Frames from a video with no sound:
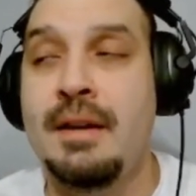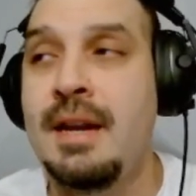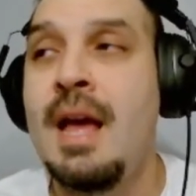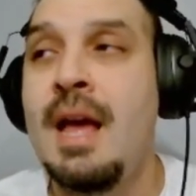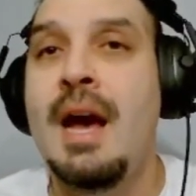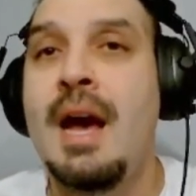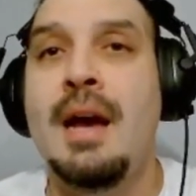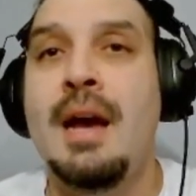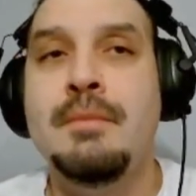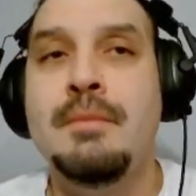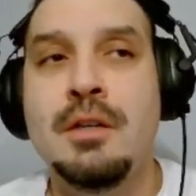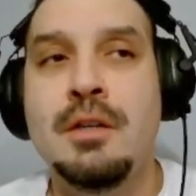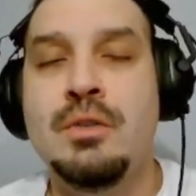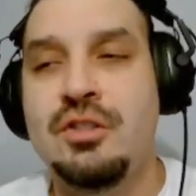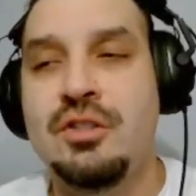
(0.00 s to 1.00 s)
I'm going to
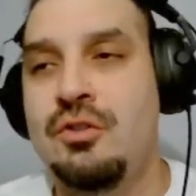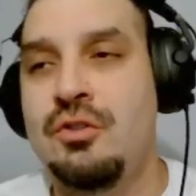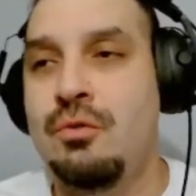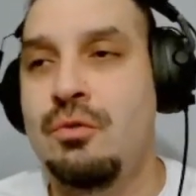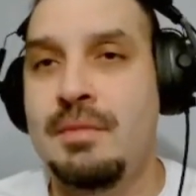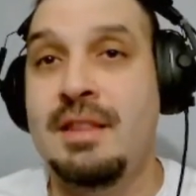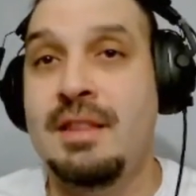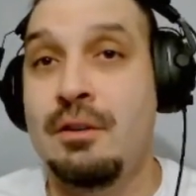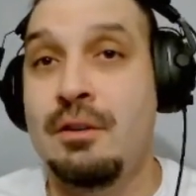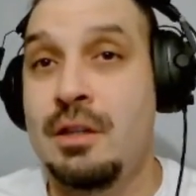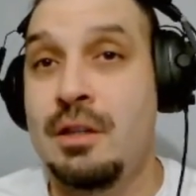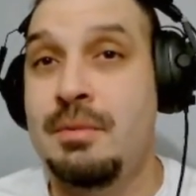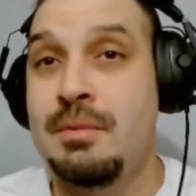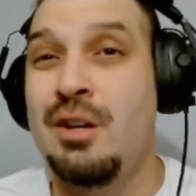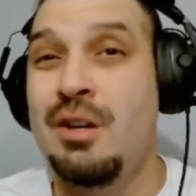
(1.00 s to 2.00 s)
assume that they're going to be
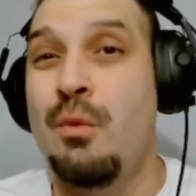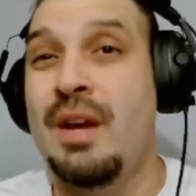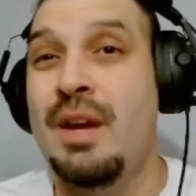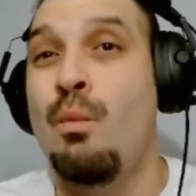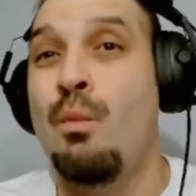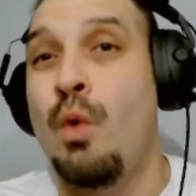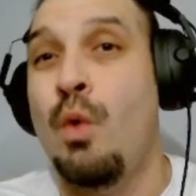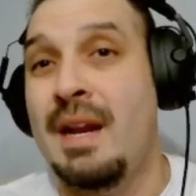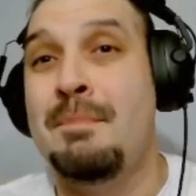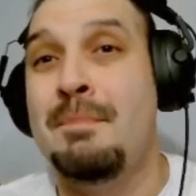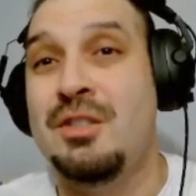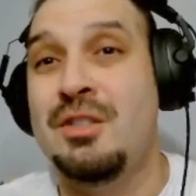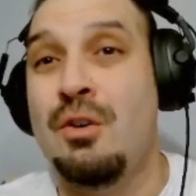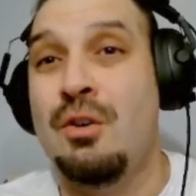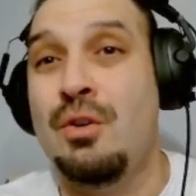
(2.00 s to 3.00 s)
going 1
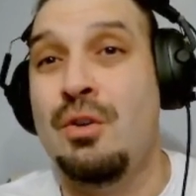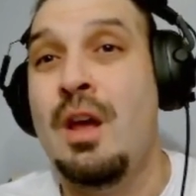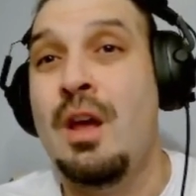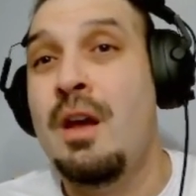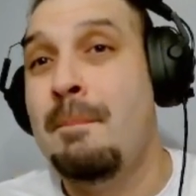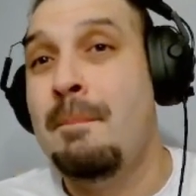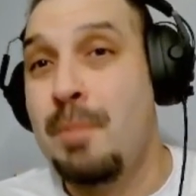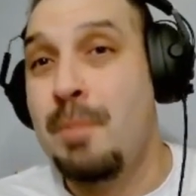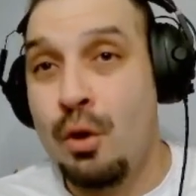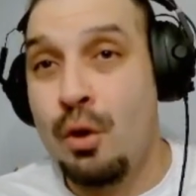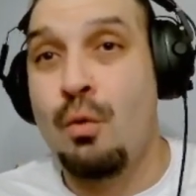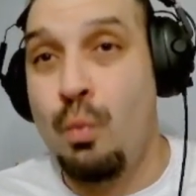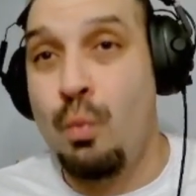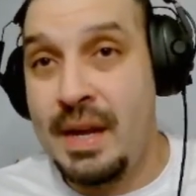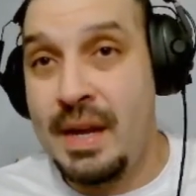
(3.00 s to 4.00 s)
episode per
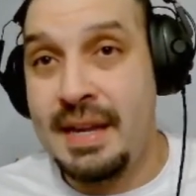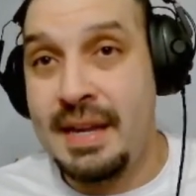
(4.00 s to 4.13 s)
week.